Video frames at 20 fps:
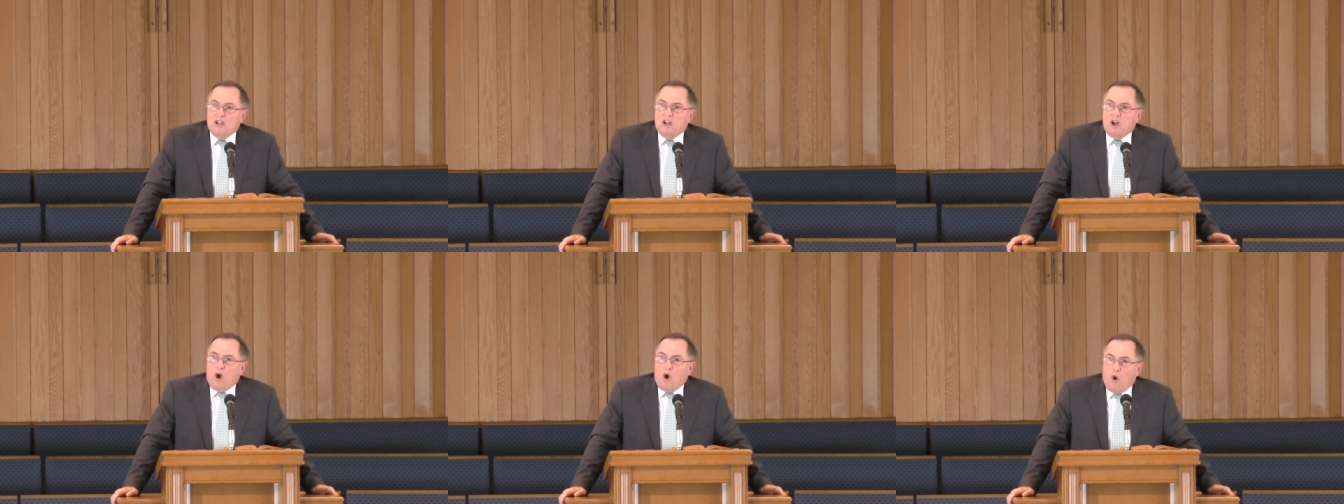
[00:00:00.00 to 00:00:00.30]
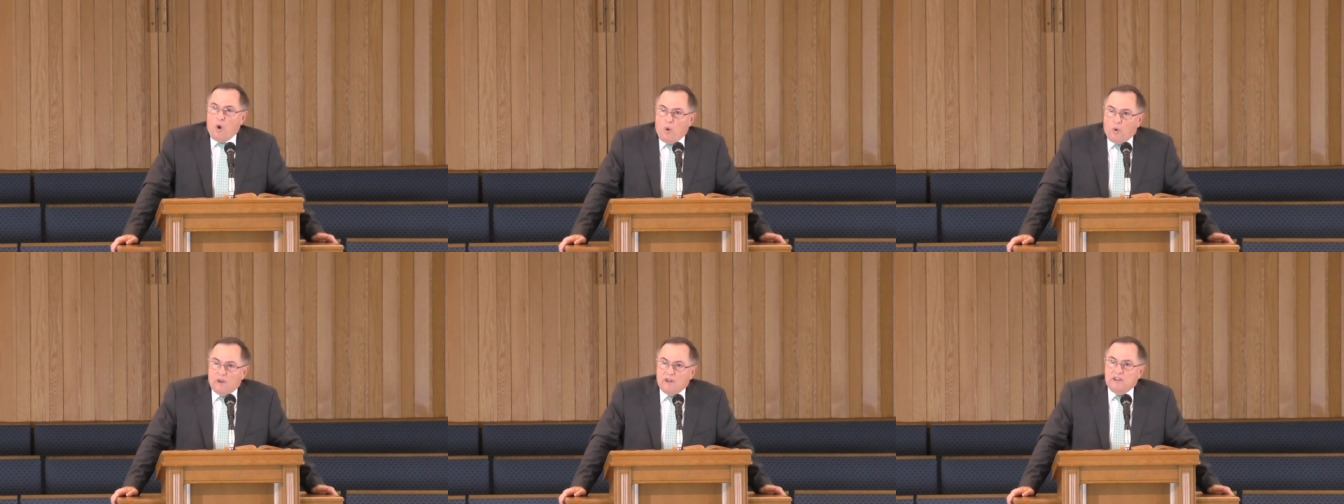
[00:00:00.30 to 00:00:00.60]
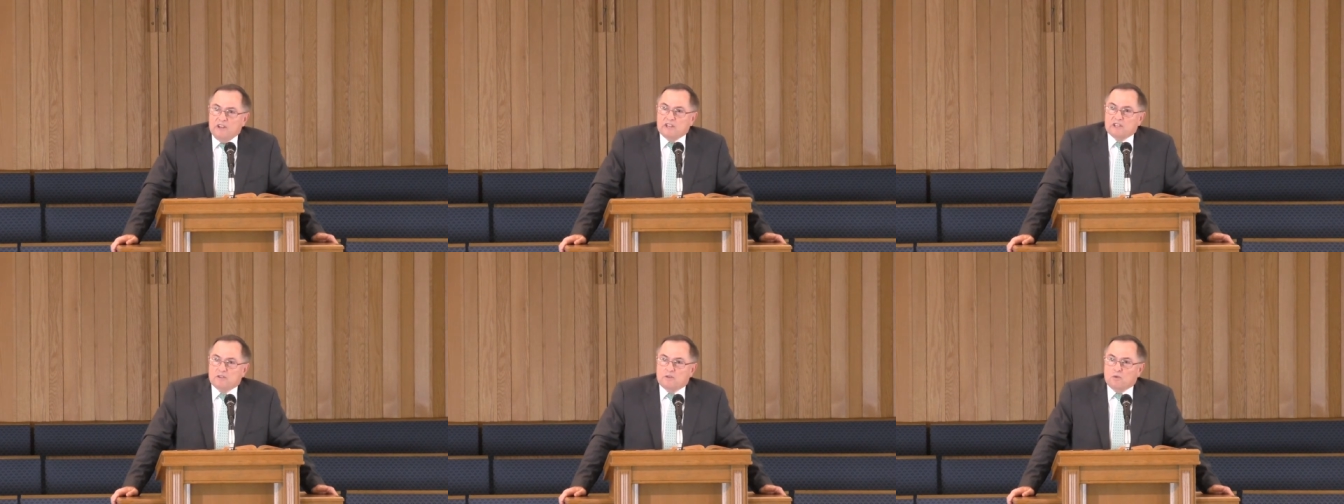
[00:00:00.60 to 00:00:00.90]

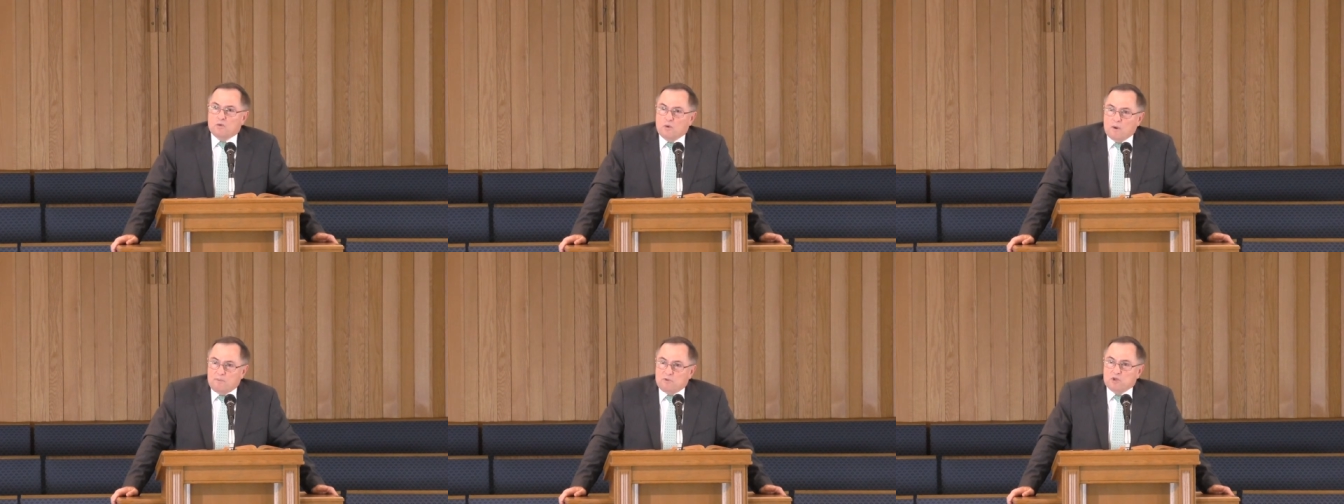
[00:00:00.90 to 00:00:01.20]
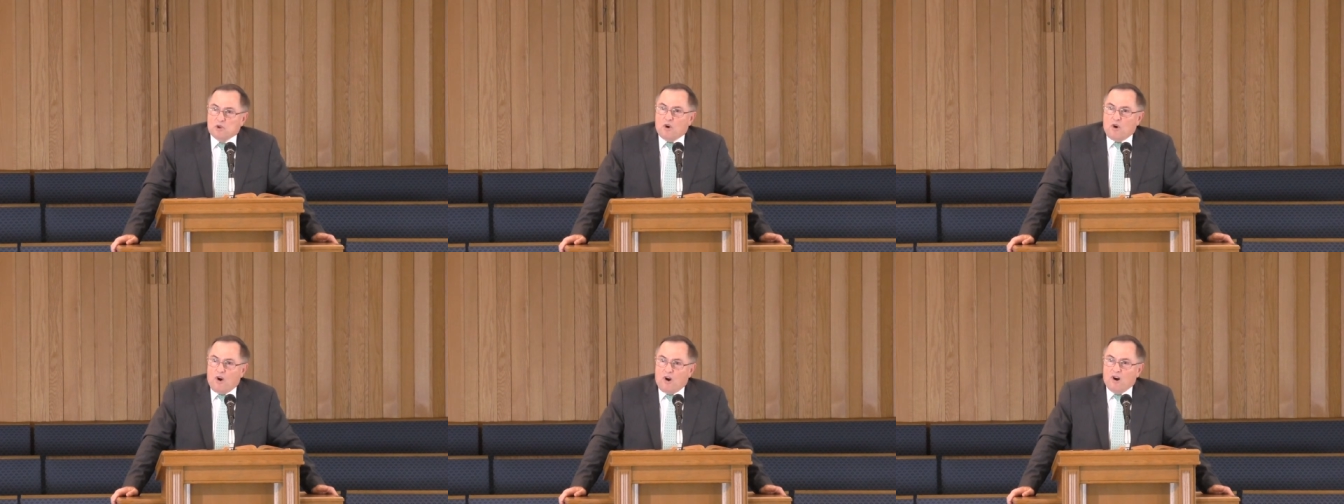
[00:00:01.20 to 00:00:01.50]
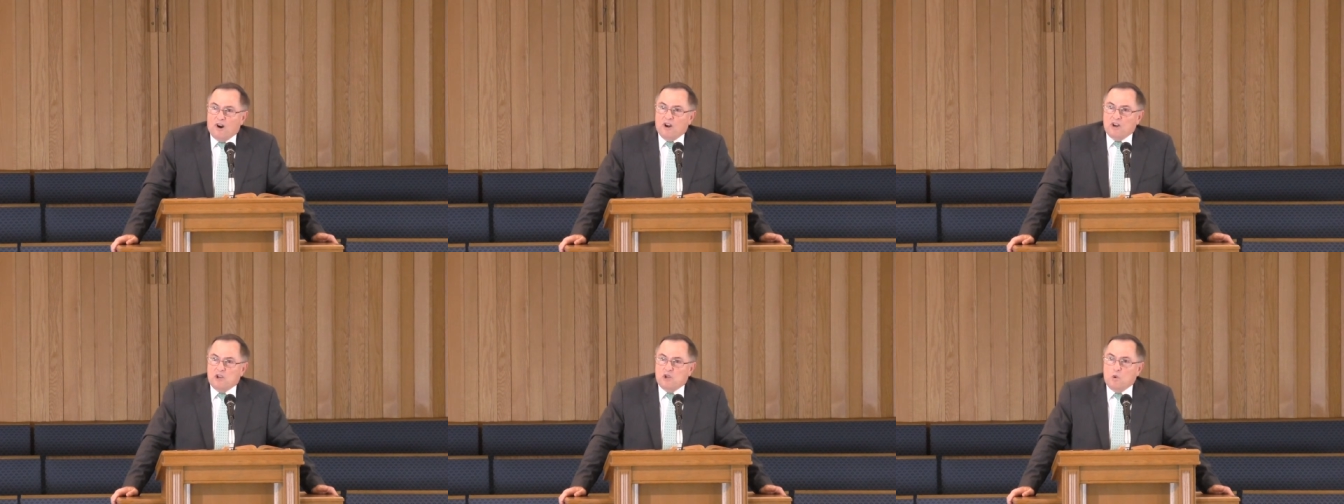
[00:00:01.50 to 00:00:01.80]
holiness gripped your
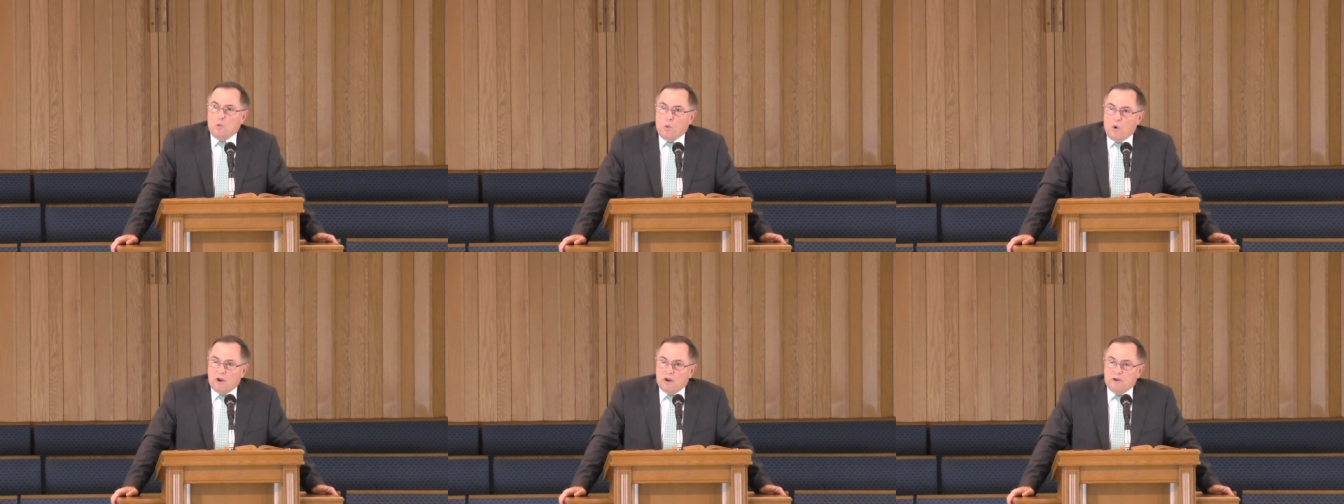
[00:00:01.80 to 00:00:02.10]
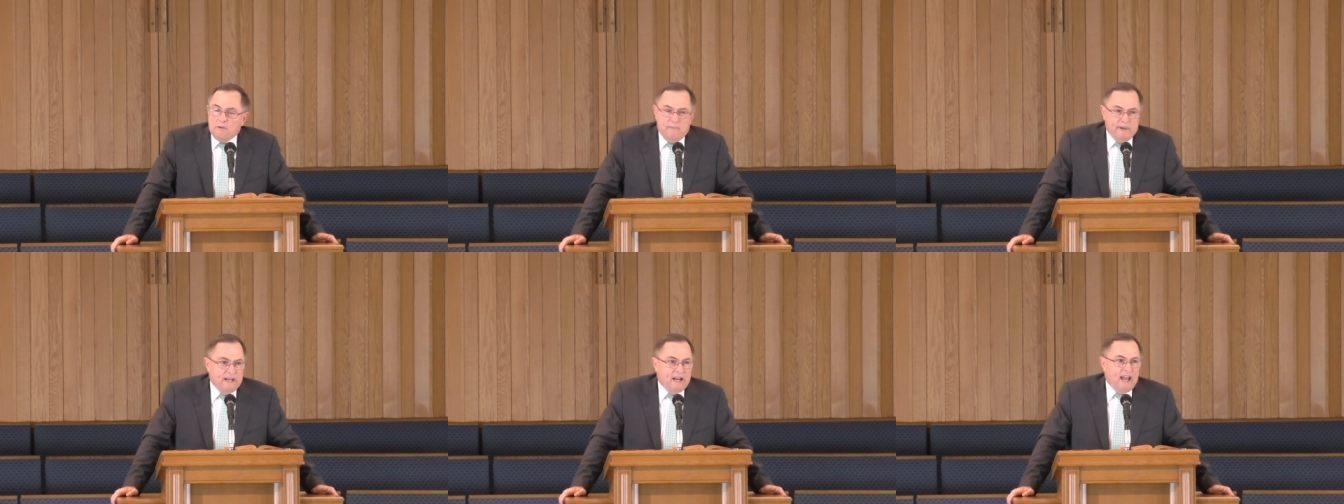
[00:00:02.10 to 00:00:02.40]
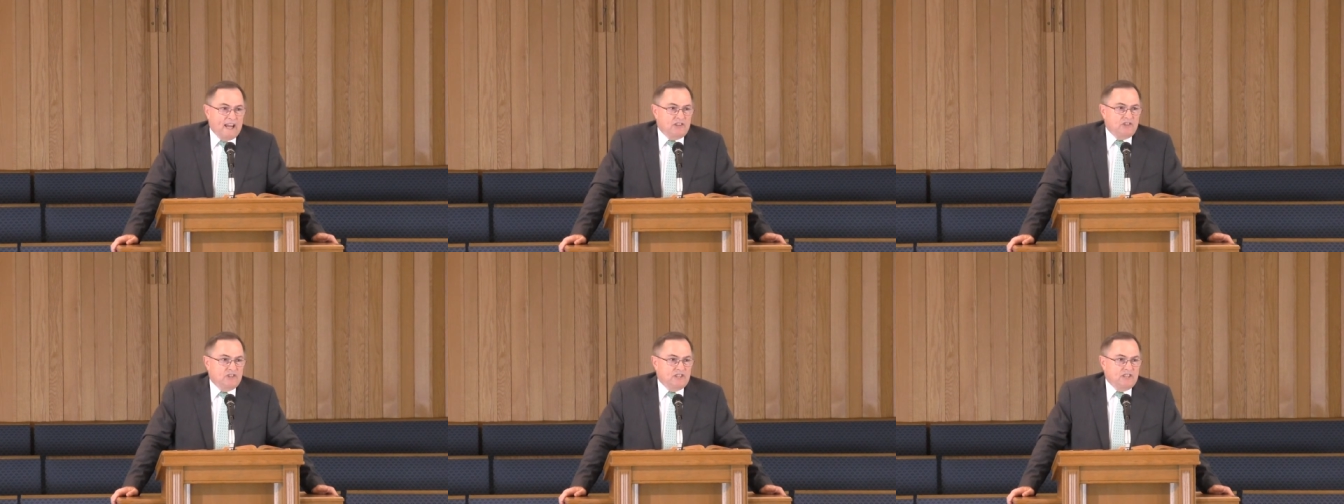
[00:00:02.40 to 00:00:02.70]
heart? You wanted to be
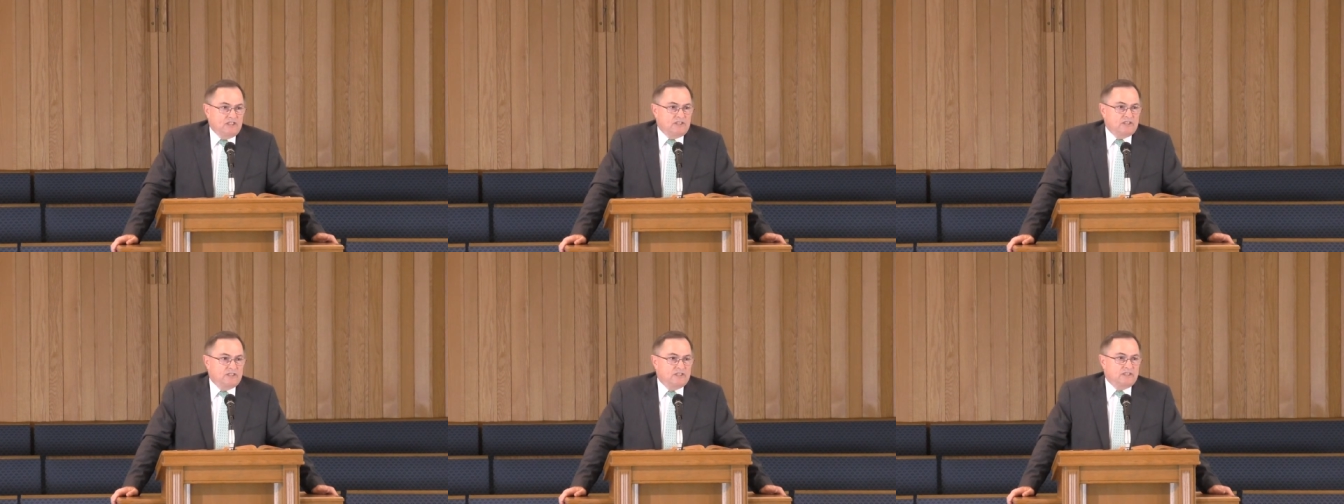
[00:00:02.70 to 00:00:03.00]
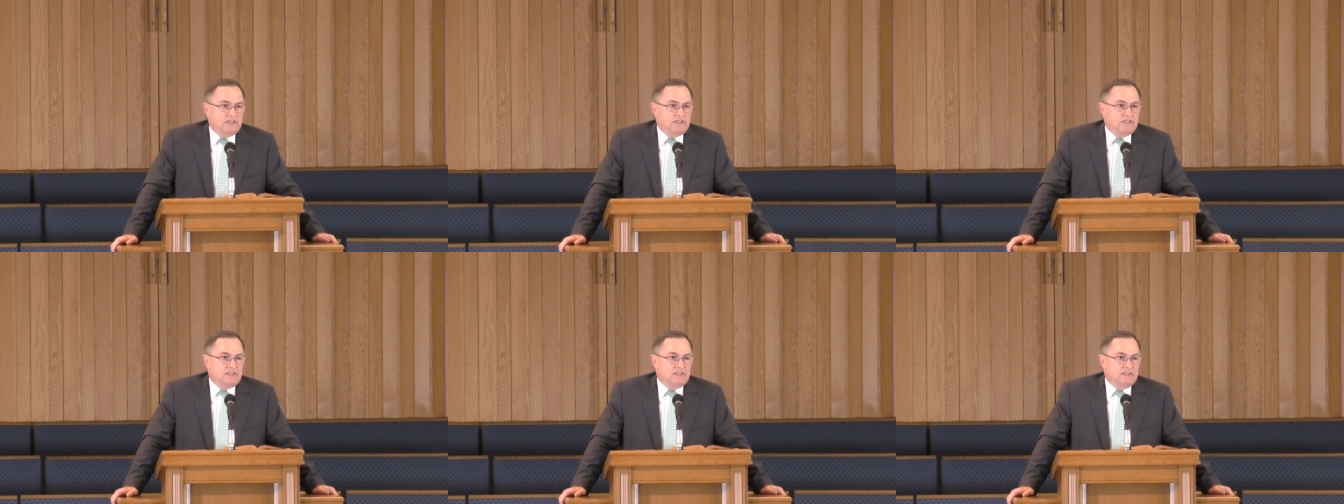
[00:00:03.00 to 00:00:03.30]
like Jesus?